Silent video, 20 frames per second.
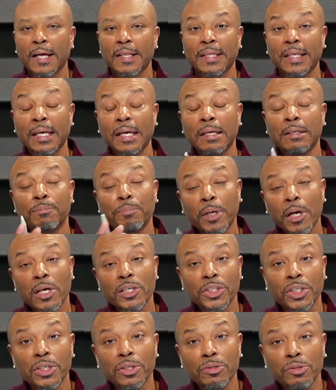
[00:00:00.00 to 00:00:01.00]

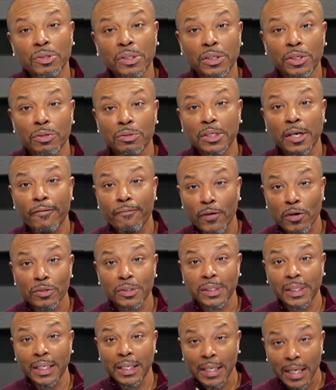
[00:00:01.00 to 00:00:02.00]
because she's using
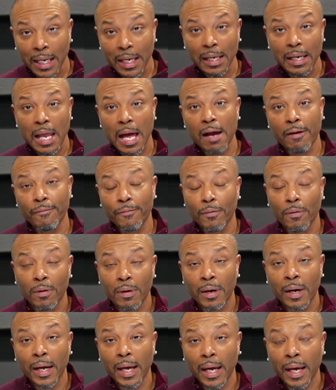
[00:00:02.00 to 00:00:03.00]
first lien HELOC
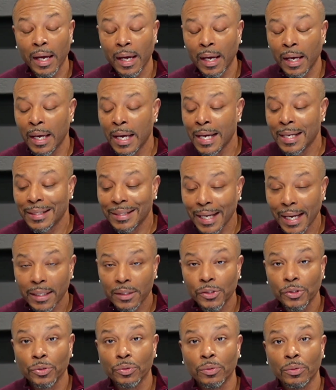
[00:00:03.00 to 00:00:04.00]
for a debt
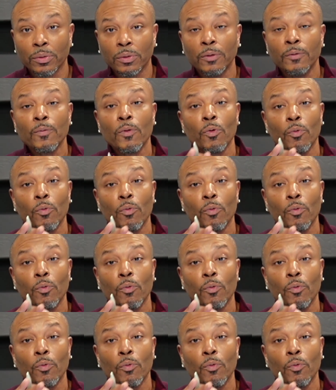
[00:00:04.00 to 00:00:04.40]
tool.